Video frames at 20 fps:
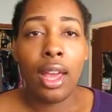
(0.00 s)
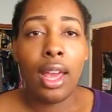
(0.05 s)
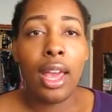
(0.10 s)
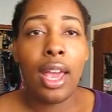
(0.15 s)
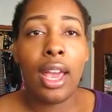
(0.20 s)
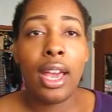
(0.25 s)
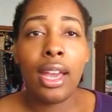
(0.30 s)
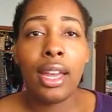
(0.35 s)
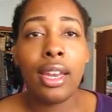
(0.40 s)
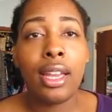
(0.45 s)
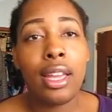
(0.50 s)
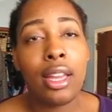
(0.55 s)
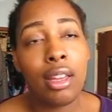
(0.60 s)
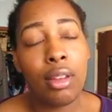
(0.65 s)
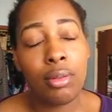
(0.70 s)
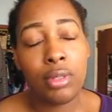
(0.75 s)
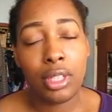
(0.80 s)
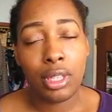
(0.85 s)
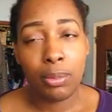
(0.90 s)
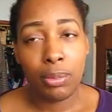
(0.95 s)
And it
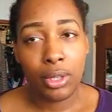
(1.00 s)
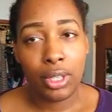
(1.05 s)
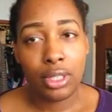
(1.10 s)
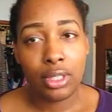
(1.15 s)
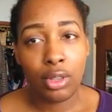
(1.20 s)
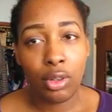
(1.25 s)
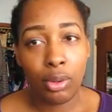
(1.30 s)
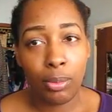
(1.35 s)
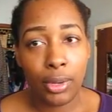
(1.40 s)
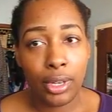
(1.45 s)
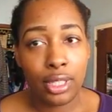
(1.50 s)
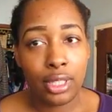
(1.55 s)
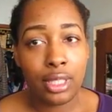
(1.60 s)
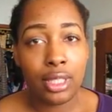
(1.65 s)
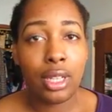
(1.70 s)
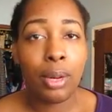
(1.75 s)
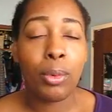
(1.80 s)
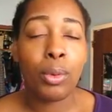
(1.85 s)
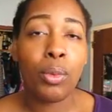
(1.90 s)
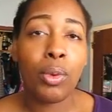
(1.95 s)
was a complete and total bust.
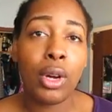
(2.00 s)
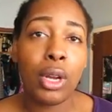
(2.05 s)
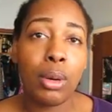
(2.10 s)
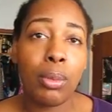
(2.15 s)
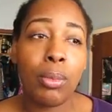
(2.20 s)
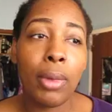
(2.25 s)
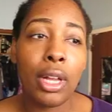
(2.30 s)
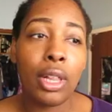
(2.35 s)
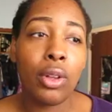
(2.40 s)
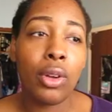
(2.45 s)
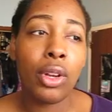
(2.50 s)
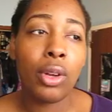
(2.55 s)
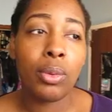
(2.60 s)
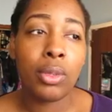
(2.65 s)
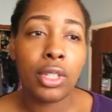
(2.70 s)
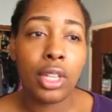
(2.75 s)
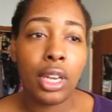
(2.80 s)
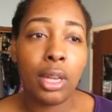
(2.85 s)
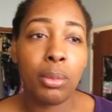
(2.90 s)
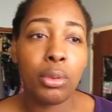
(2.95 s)
Number one, my lawyer
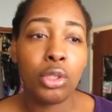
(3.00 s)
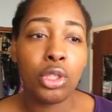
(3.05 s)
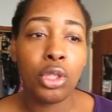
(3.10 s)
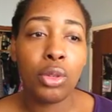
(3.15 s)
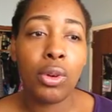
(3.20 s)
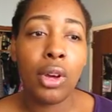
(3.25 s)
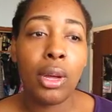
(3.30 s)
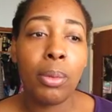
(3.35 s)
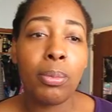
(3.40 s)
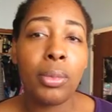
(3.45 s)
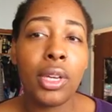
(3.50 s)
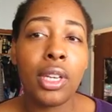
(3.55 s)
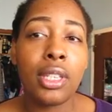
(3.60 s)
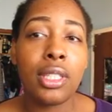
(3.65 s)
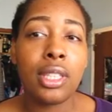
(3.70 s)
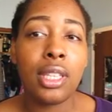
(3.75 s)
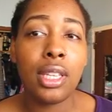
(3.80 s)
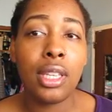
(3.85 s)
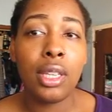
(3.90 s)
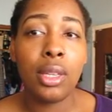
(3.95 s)
was not able to show up
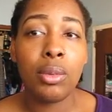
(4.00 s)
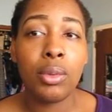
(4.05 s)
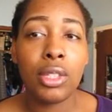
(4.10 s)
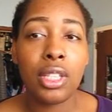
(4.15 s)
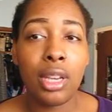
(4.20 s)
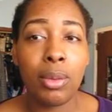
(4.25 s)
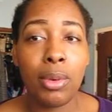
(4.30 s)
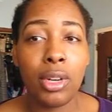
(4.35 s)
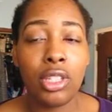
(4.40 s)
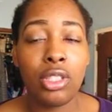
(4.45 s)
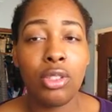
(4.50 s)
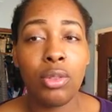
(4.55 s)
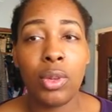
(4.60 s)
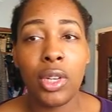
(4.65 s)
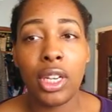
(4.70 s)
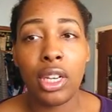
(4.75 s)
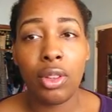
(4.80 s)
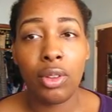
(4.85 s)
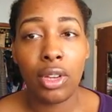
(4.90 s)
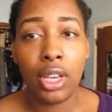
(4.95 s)
because he was committed to
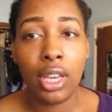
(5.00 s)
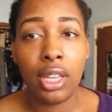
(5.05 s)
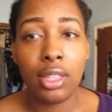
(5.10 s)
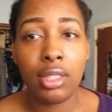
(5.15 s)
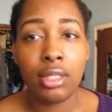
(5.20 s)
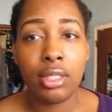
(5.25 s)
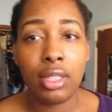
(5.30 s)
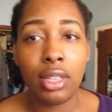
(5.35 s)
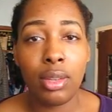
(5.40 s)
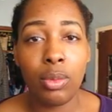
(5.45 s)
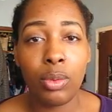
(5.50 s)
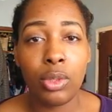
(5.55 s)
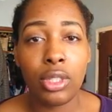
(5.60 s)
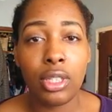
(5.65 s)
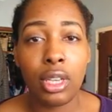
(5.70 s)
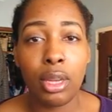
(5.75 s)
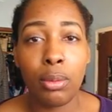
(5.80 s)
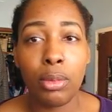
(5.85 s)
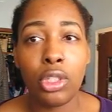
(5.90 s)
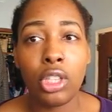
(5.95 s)
another case. It was
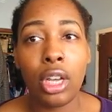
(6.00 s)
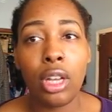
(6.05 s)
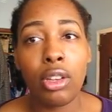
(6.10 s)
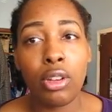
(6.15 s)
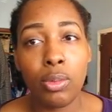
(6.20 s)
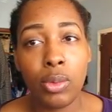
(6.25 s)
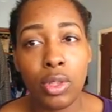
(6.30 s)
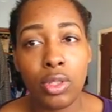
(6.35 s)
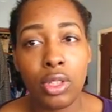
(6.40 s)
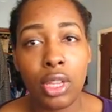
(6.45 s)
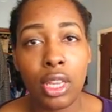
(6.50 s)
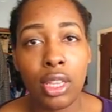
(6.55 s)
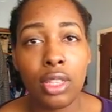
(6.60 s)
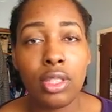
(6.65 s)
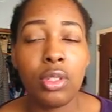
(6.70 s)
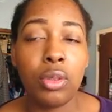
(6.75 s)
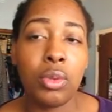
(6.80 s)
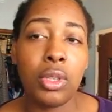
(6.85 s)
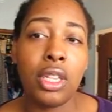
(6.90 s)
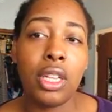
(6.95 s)
a child abuse
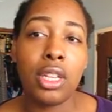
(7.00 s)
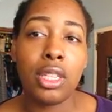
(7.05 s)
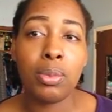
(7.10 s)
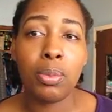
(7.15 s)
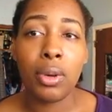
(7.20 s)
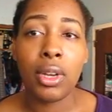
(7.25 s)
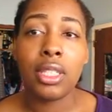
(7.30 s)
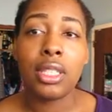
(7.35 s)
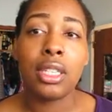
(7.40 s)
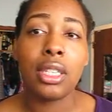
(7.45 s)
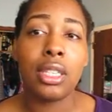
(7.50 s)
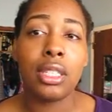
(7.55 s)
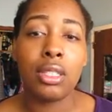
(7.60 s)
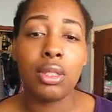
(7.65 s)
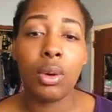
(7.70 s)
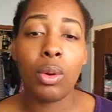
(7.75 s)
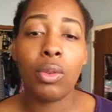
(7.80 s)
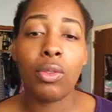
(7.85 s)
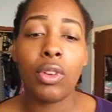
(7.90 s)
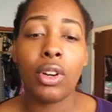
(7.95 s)
case, so it takes precedence
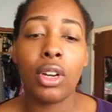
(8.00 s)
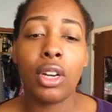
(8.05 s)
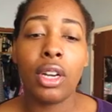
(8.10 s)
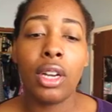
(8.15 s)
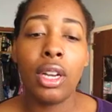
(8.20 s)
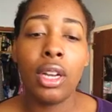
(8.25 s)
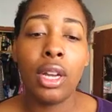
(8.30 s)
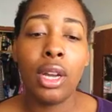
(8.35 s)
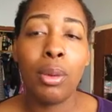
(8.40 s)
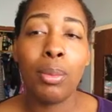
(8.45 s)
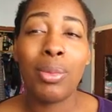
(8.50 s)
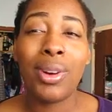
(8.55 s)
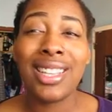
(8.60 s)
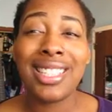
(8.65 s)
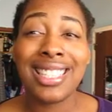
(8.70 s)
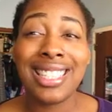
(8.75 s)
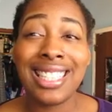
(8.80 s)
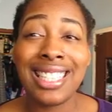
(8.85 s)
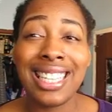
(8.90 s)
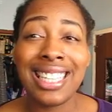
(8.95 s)
over
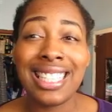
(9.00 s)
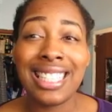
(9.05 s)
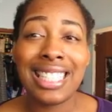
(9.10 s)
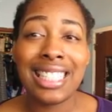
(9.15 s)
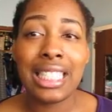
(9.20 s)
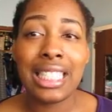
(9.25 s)
the